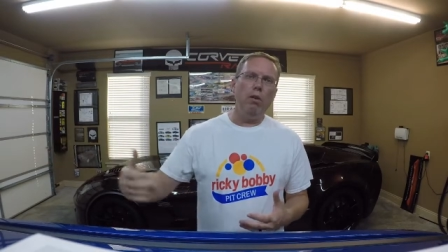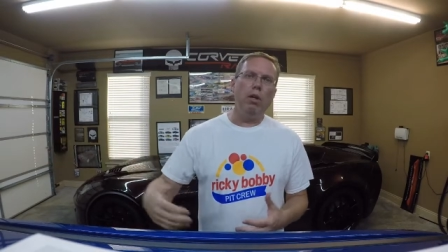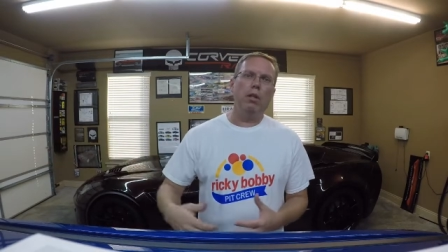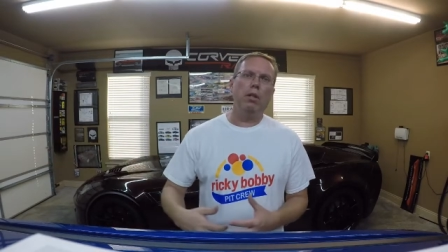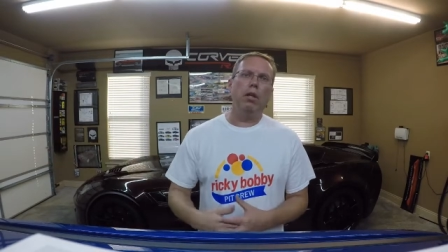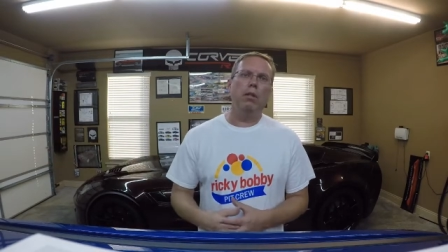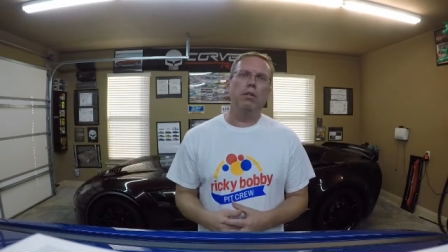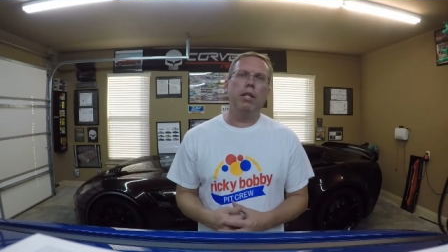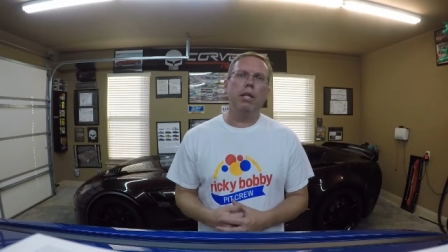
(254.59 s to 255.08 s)

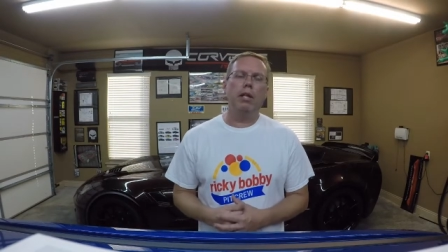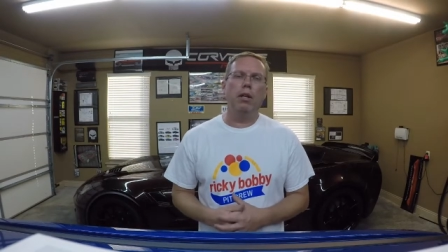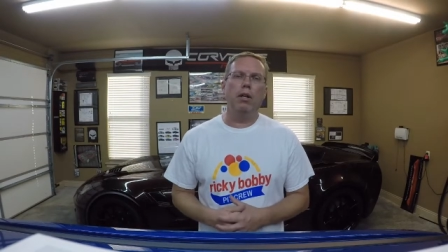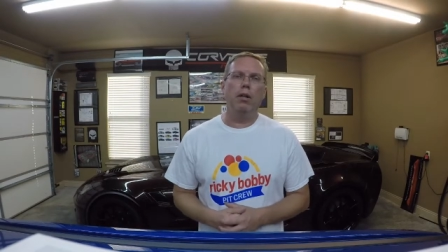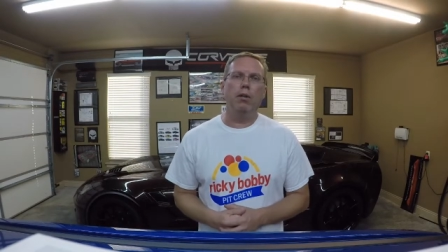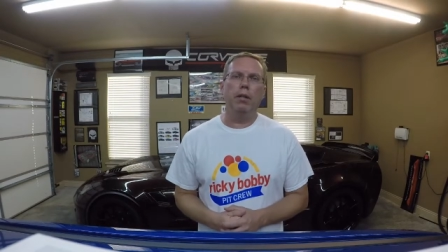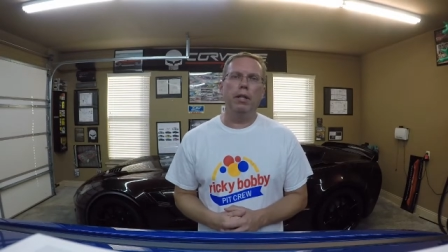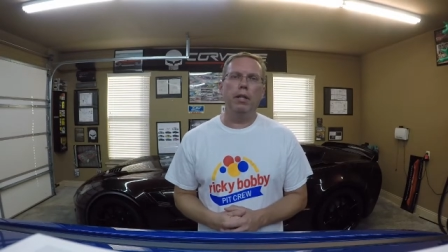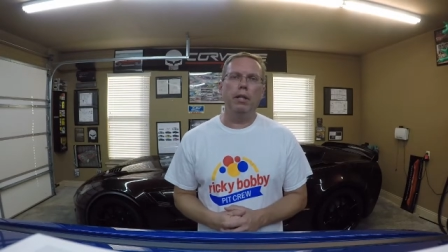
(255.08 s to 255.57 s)

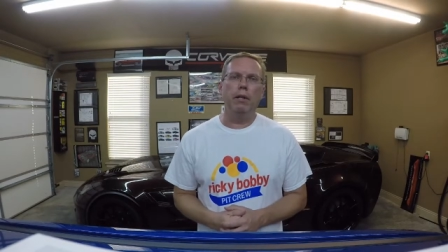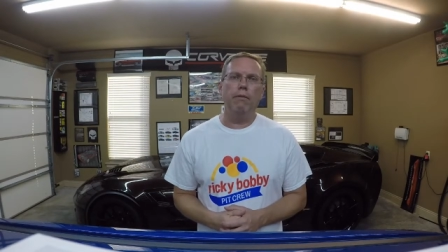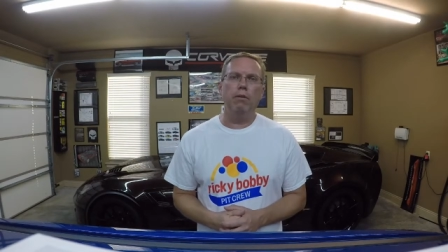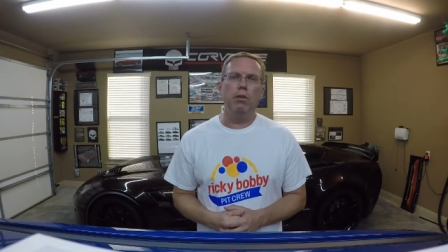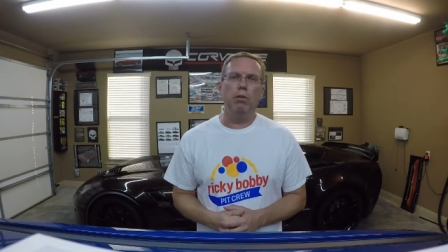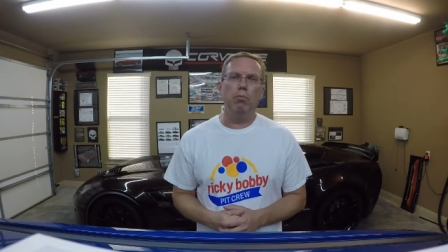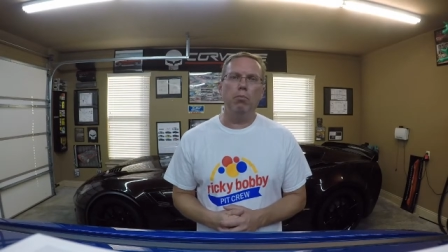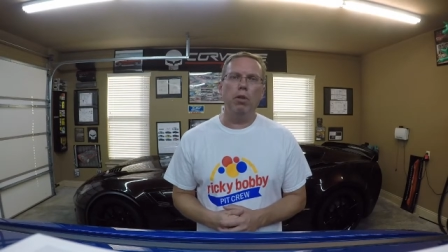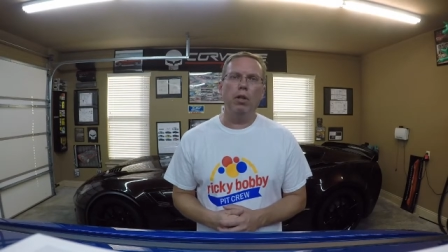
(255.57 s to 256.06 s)
I'll give you
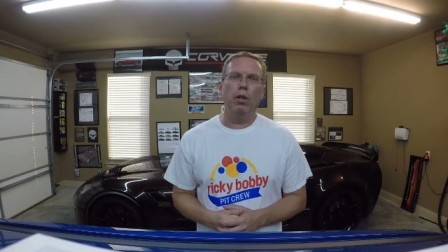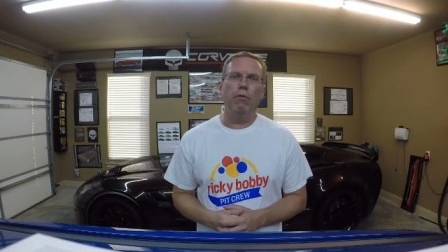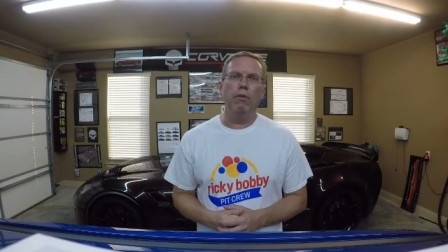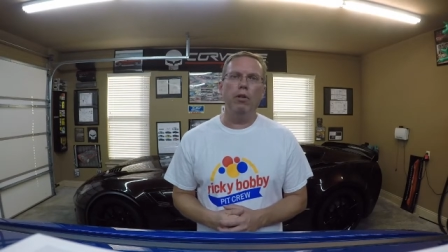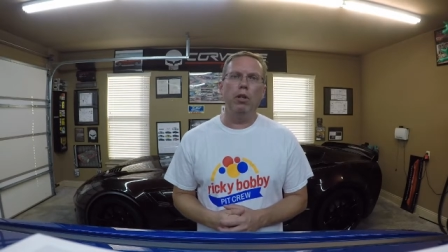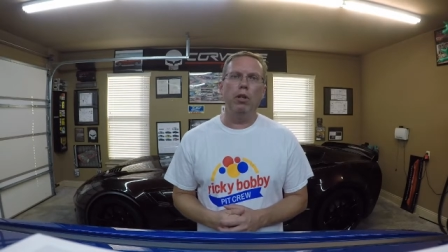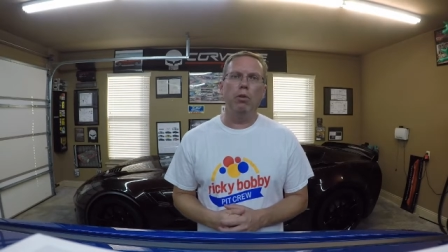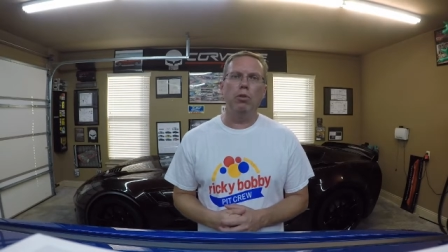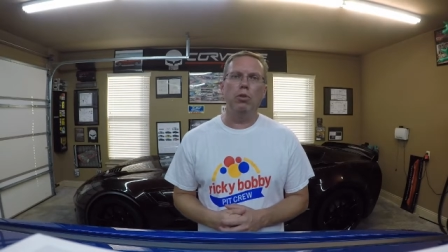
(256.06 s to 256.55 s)
some tunnel
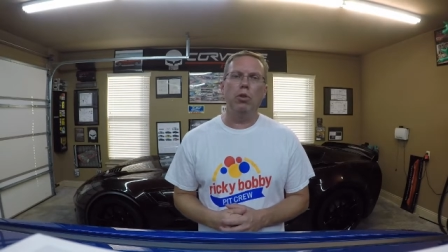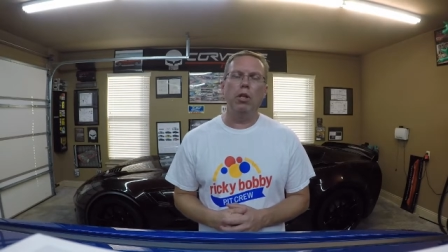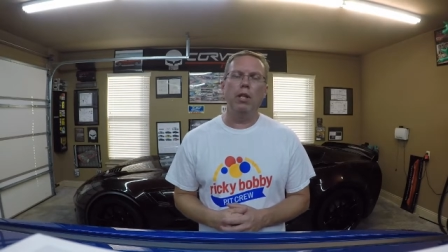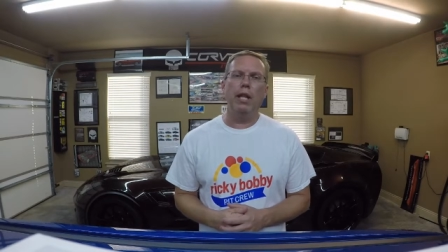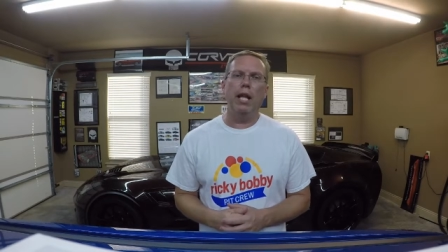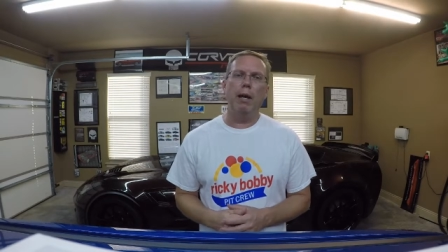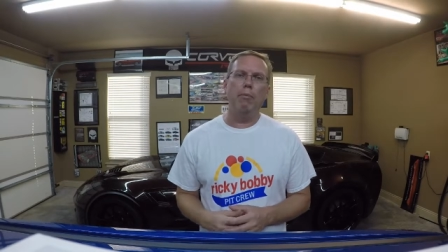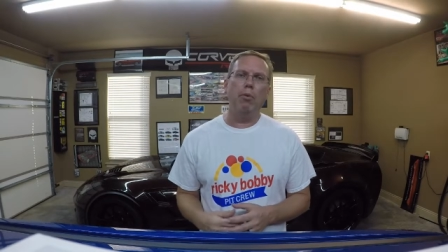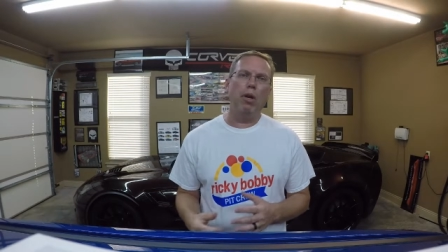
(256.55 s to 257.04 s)
video to show you
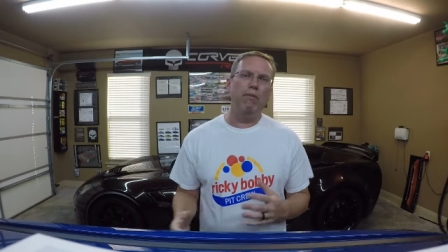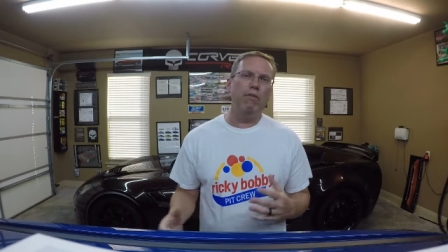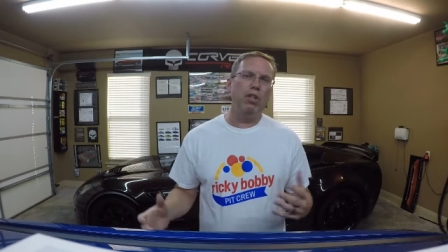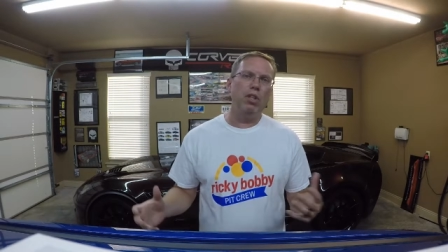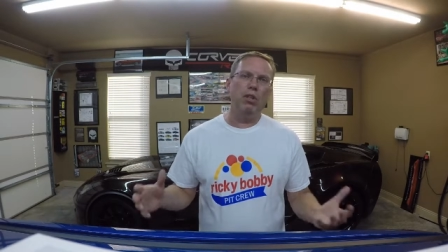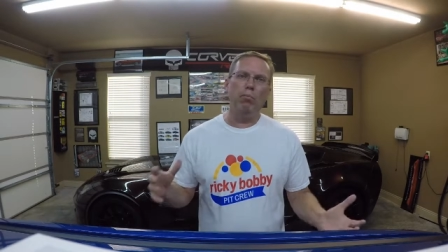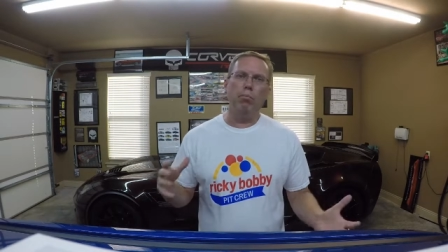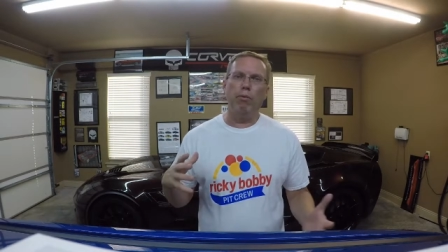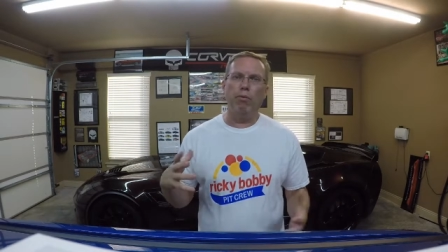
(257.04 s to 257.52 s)
that. But I don't have
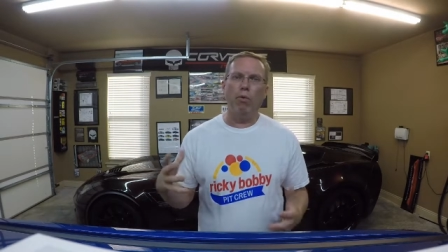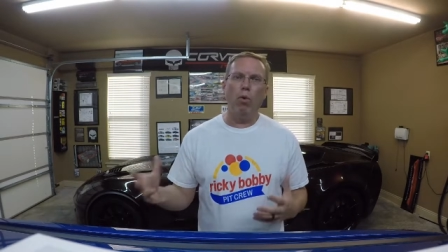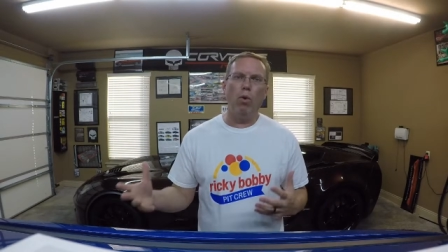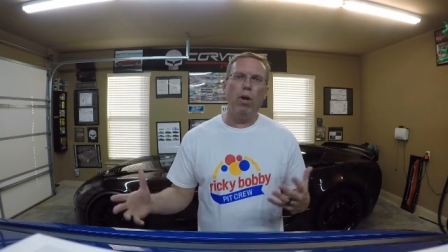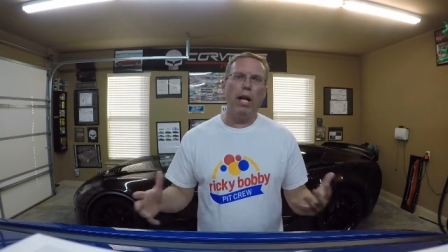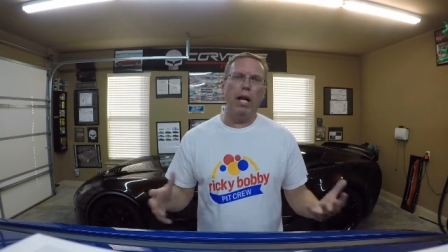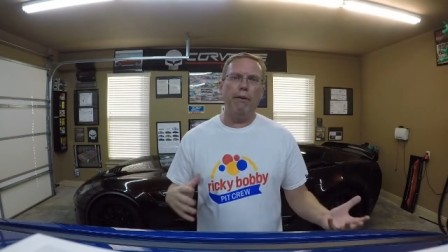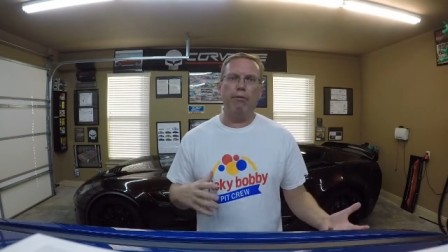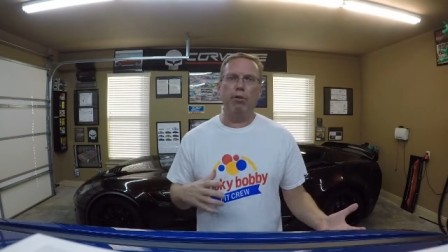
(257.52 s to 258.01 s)
any good before
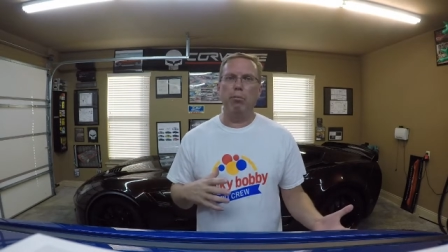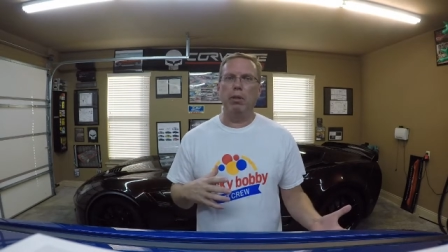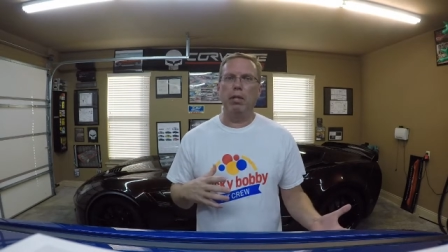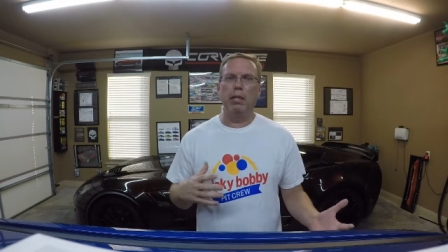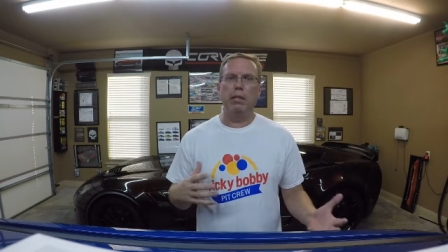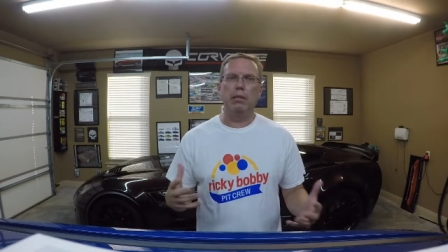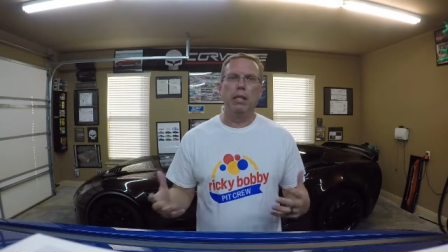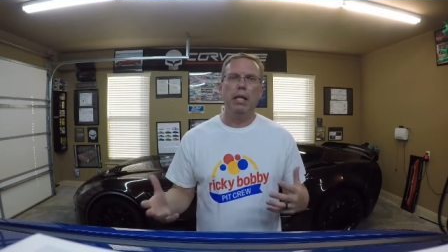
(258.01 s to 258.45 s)
and after because